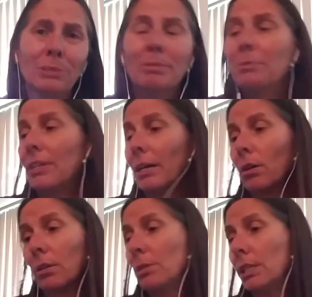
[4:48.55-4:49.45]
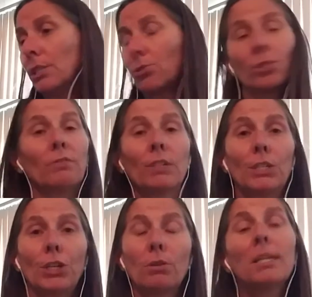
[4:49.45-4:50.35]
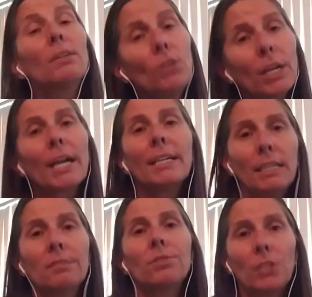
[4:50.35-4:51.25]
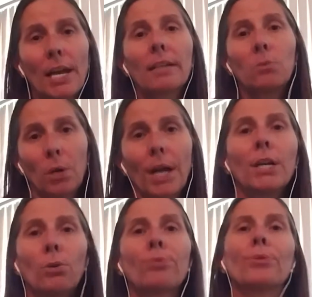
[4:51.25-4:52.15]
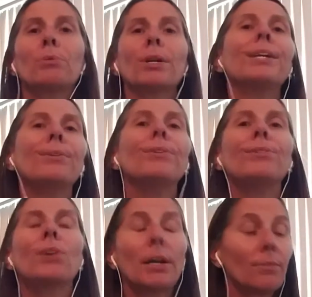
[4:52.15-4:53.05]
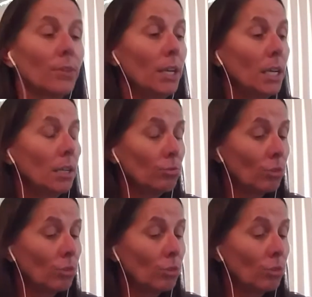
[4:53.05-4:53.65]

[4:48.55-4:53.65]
Maybe that ought to be an interesting video to give you an idea of exactly what I go through when I do these kind of things.